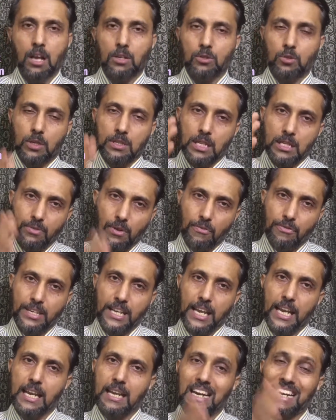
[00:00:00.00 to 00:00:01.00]
So in this
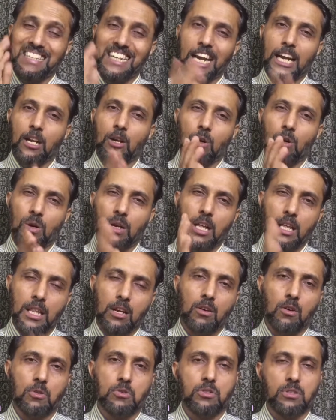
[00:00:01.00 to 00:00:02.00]
15, 10 only
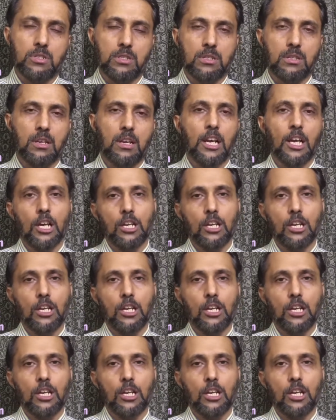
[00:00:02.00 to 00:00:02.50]
the cost.